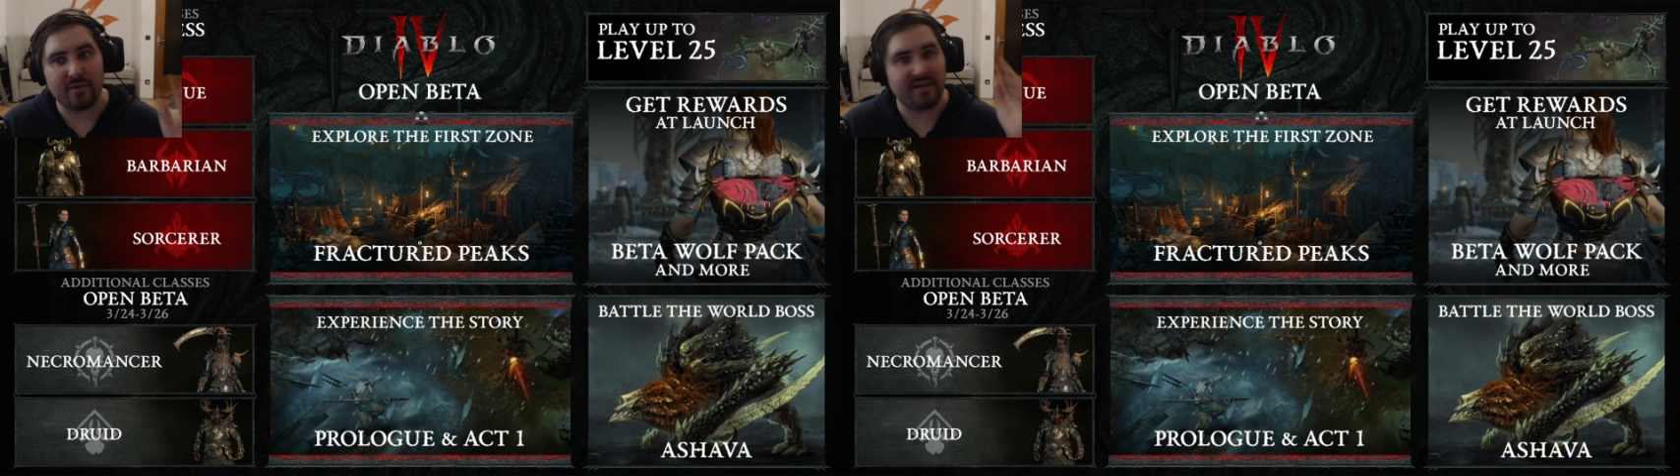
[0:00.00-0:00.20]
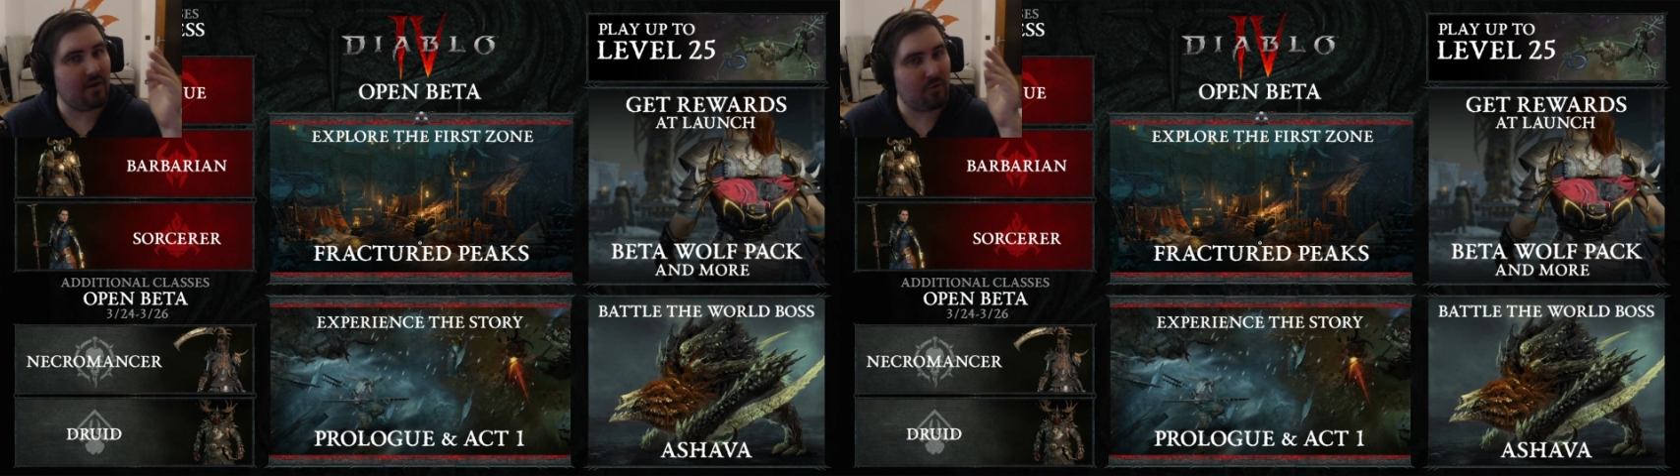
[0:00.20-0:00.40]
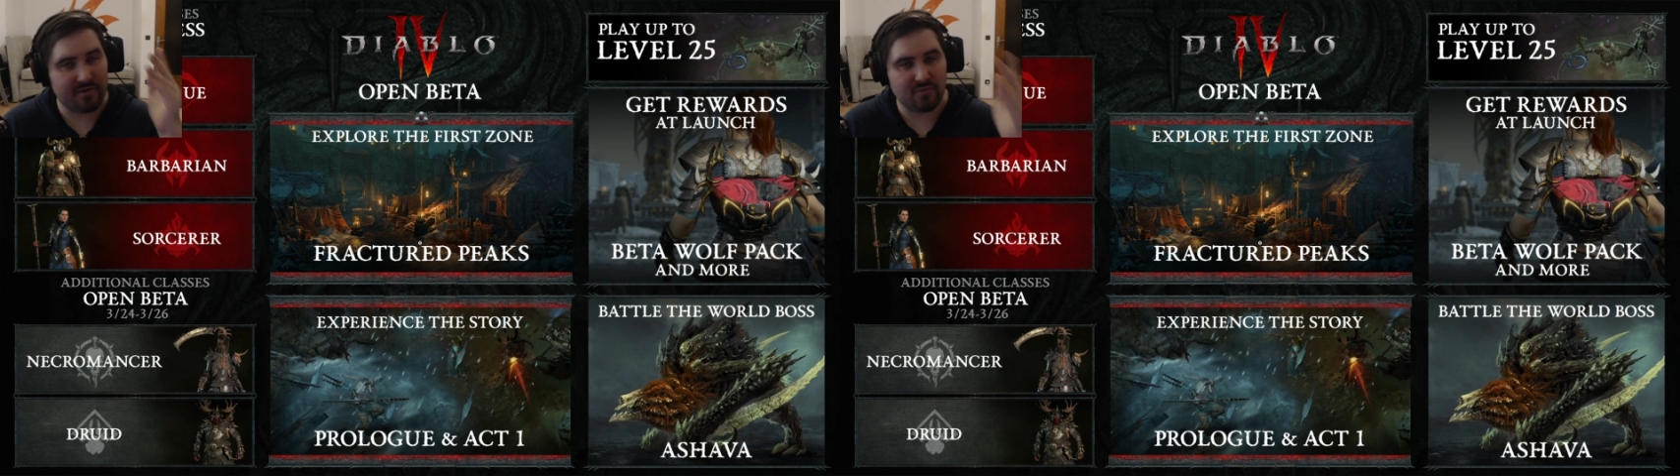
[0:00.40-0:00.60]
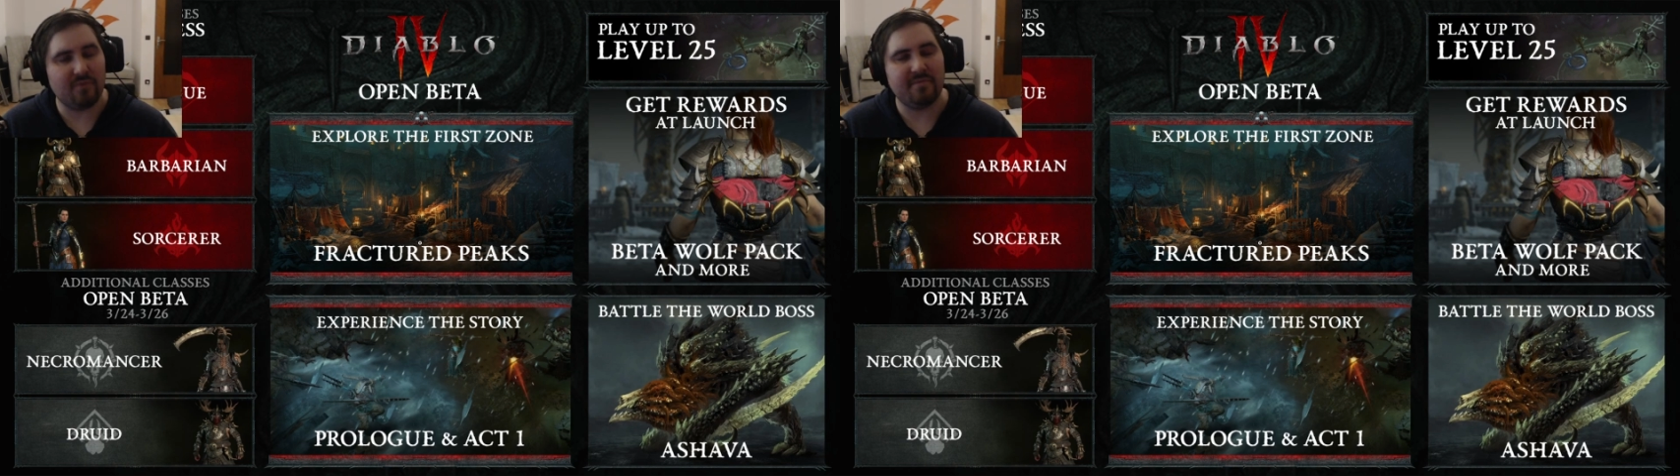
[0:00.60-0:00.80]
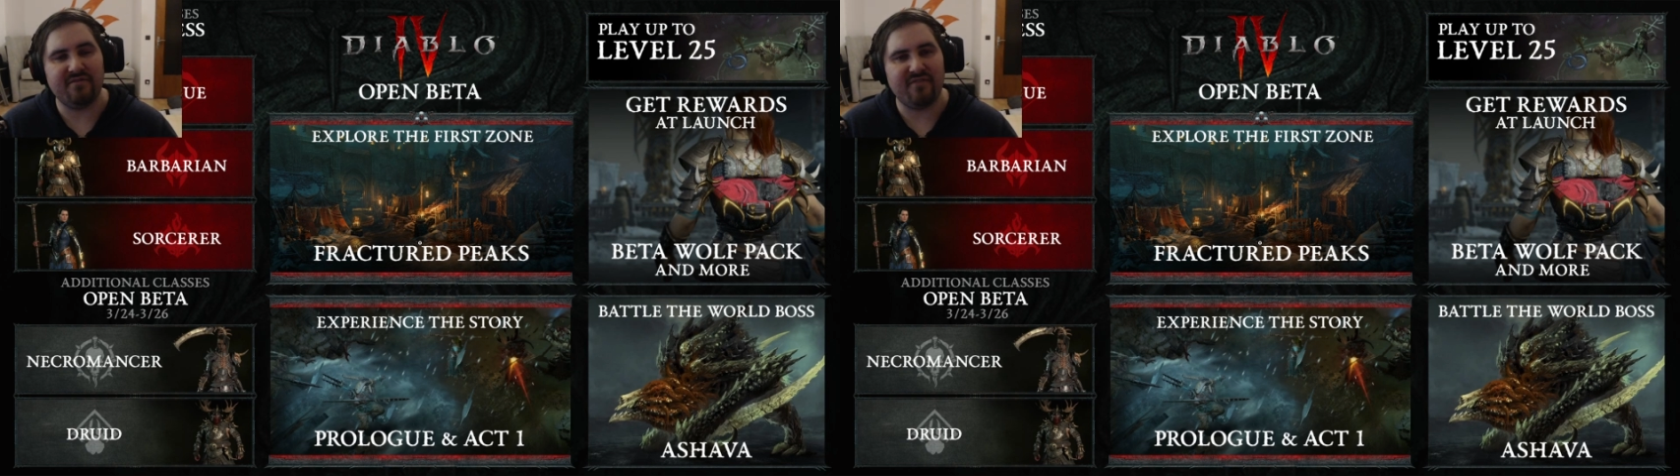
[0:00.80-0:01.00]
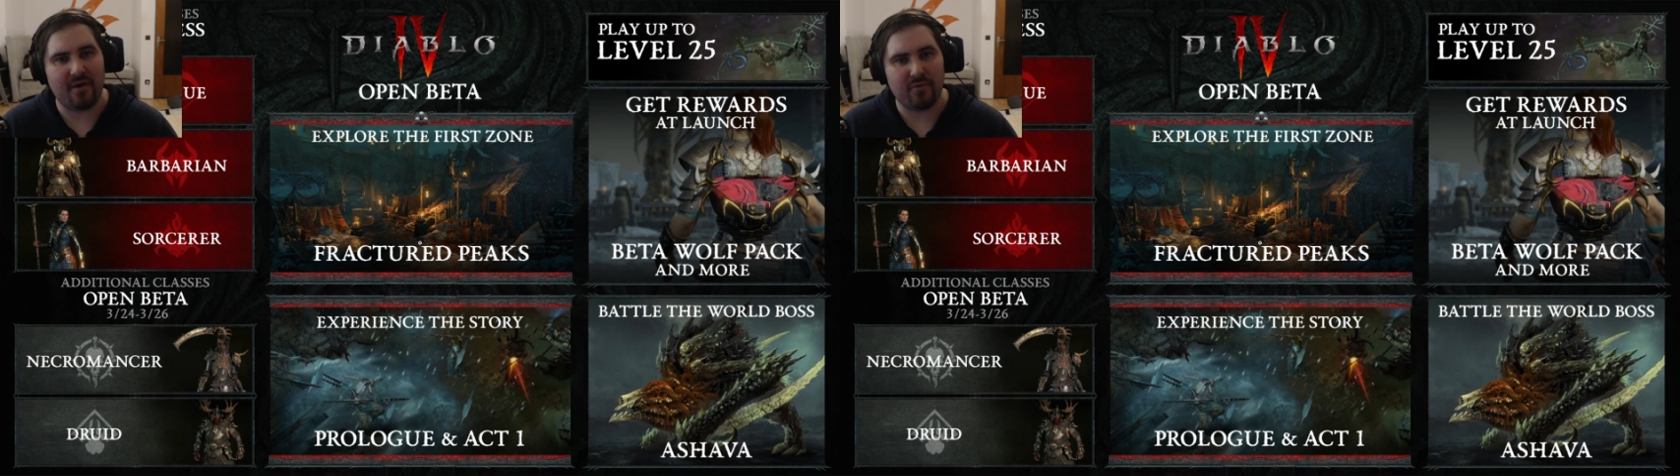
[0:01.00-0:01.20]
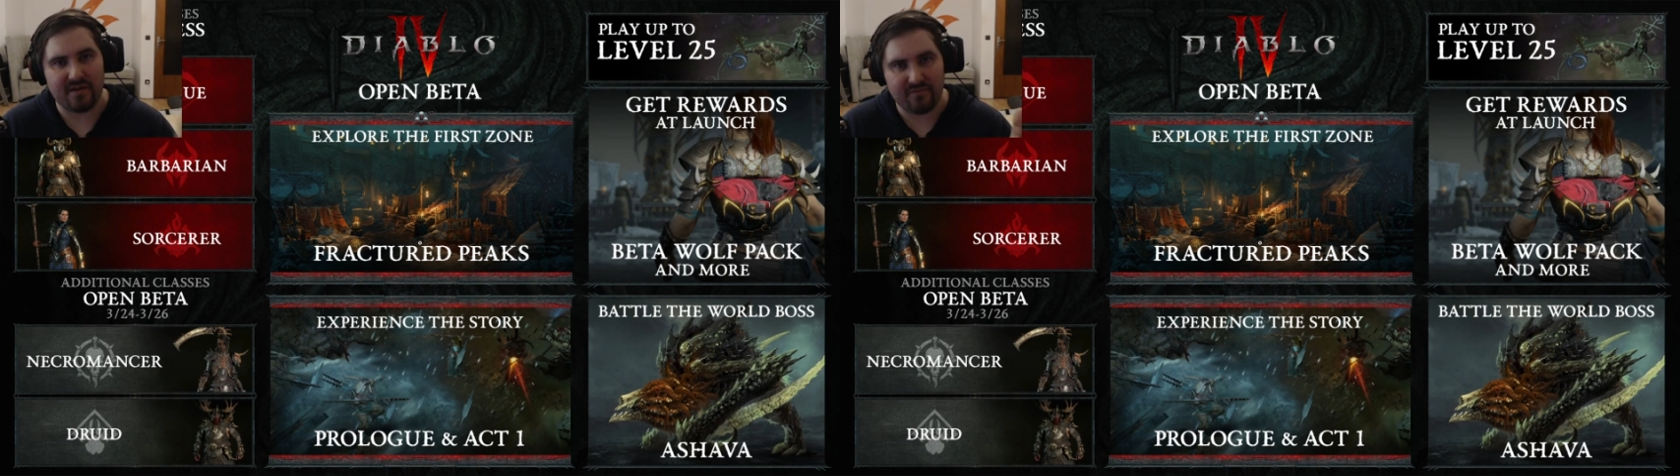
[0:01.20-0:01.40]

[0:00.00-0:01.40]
and I hope it will be very